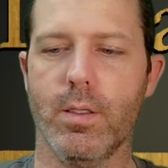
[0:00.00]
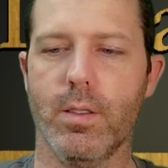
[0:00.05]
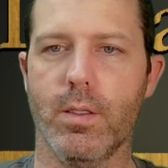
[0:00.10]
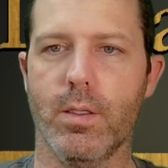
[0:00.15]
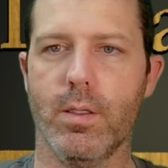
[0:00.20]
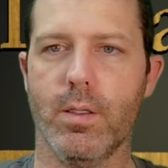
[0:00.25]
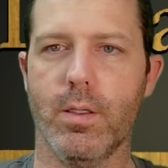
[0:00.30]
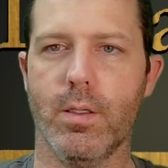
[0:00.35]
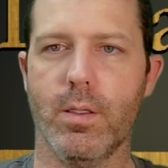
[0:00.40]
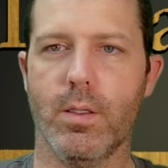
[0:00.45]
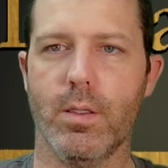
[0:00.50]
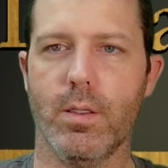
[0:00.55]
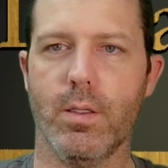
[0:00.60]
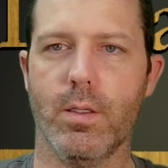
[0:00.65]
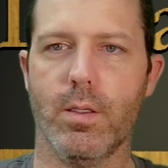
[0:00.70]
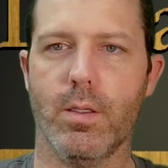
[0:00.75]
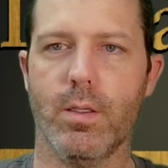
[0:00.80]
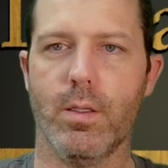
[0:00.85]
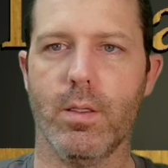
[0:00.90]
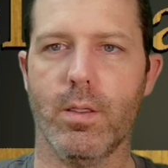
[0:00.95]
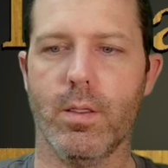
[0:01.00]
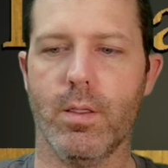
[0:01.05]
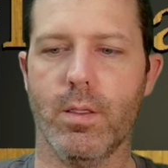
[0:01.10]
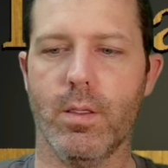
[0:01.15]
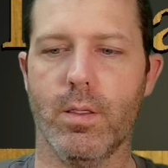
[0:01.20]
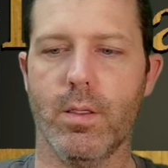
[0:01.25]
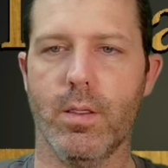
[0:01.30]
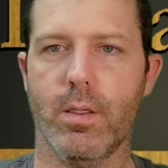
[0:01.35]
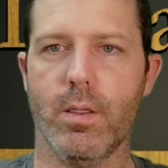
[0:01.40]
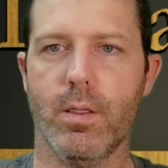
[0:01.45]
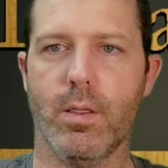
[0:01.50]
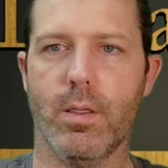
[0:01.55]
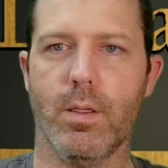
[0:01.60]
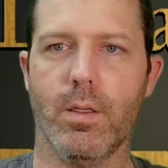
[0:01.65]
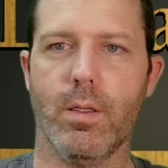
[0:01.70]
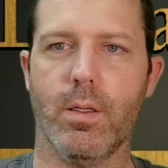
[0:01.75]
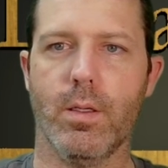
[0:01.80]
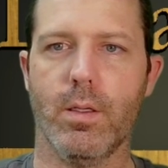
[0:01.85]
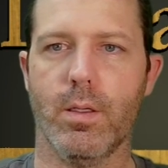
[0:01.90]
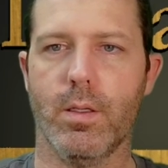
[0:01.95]

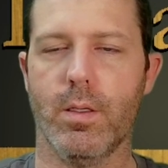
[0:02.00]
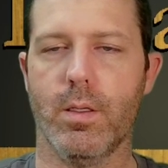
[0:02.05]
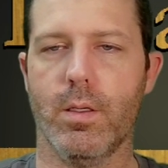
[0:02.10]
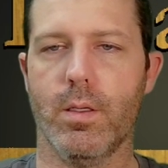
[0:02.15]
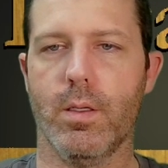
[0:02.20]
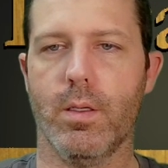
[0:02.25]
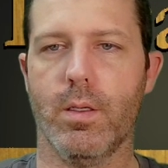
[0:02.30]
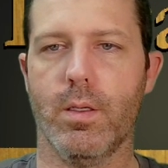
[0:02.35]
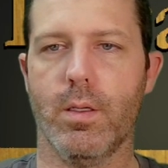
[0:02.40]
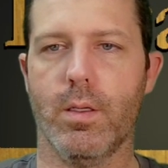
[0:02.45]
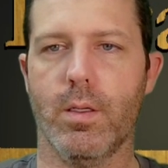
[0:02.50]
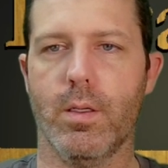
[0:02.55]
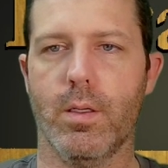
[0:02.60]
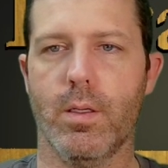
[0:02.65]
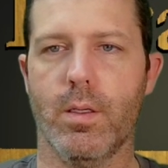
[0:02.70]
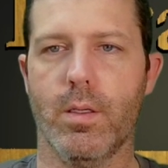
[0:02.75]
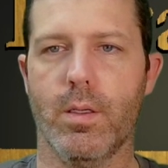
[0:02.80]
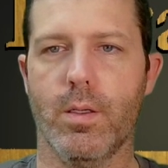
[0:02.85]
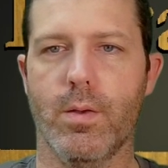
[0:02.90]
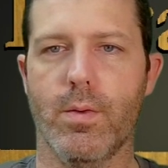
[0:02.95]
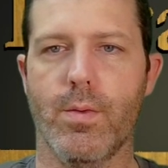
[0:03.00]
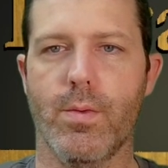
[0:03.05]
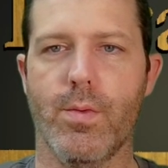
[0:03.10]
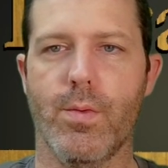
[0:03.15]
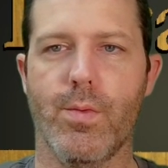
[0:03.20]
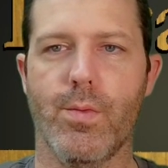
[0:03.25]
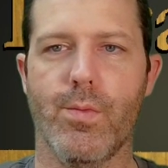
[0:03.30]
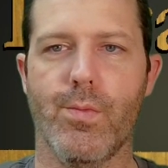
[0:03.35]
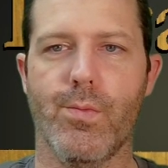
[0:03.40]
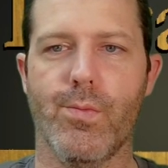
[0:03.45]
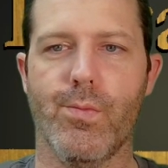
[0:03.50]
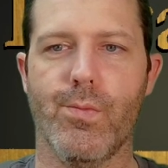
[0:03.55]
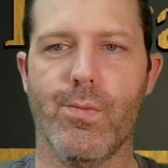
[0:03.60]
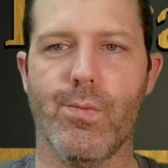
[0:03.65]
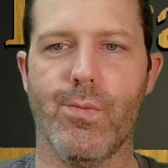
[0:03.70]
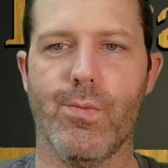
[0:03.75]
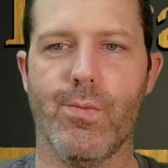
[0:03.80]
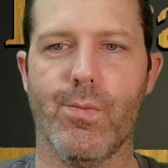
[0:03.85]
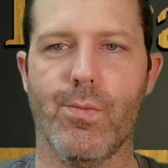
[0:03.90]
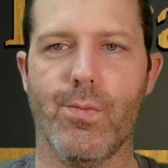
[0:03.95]

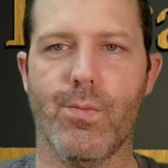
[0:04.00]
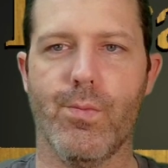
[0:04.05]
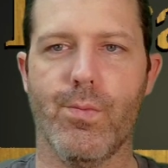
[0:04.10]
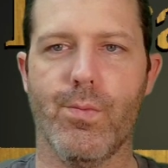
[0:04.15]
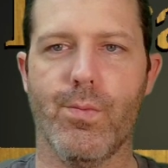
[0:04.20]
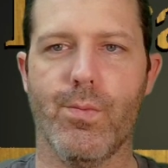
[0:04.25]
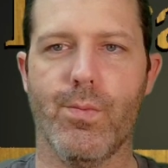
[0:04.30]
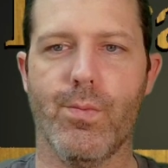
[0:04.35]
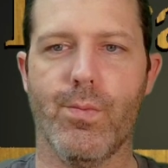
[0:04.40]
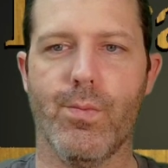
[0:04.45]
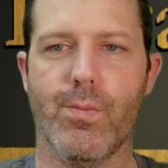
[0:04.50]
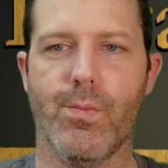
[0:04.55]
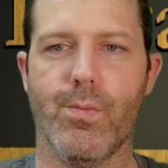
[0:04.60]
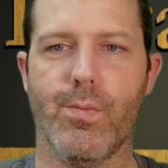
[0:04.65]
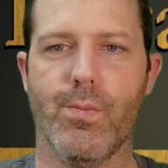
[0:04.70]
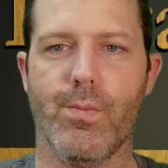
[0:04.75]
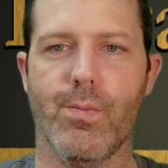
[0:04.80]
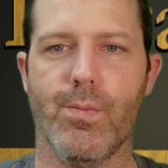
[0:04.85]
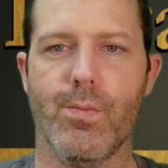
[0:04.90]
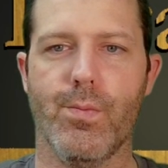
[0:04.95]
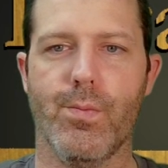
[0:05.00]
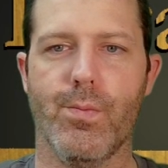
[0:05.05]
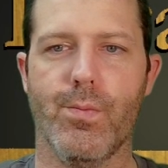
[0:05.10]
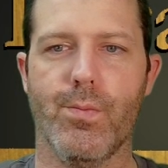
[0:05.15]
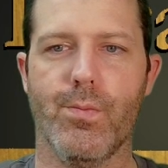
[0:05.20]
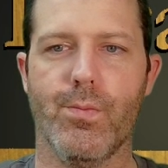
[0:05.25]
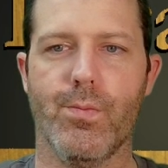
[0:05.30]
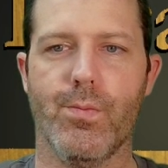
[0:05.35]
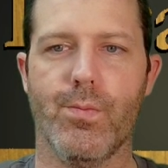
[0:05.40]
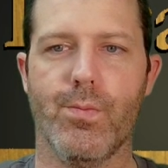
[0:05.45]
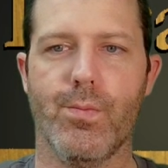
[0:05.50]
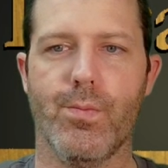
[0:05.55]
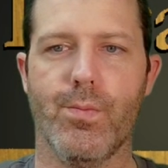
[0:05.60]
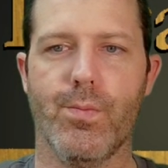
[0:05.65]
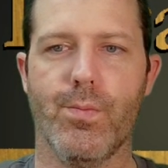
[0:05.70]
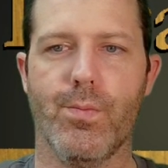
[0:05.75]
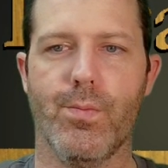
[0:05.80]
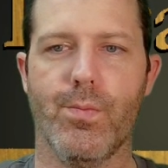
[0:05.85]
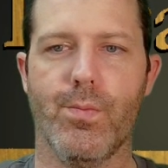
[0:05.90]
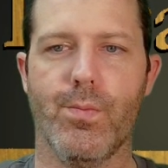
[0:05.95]

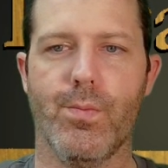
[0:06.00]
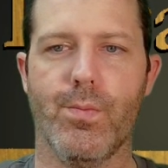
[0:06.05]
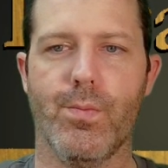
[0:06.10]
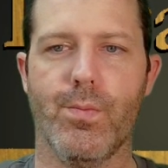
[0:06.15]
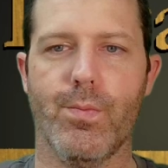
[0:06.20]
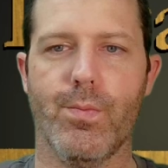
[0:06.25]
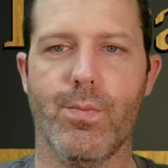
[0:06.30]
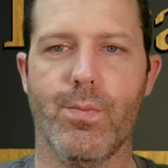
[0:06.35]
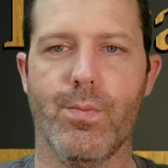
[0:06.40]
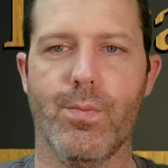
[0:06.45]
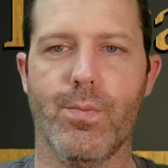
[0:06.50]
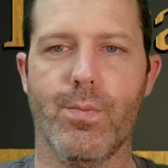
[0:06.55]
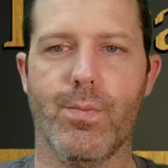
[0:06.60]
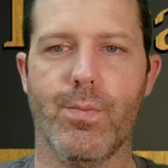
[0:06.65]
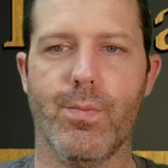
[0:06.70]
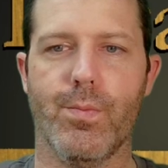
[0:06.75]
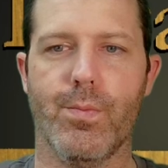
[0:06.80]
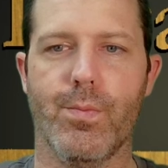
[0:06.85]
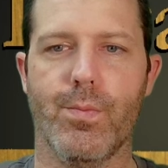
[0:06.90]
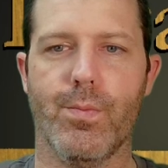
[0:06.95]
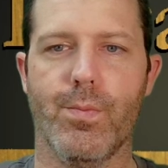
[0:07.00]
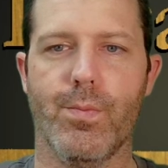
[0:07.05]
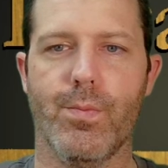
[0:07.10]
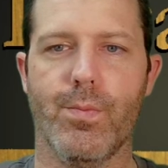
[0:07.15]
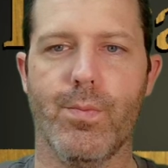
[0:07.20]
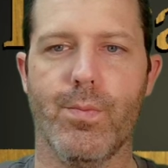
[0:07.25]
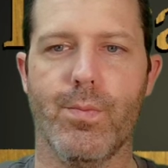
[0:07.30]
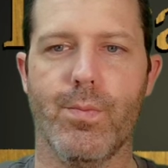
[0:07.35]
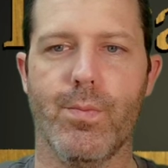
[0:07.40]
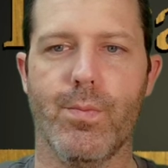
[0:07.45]
(no one is talking)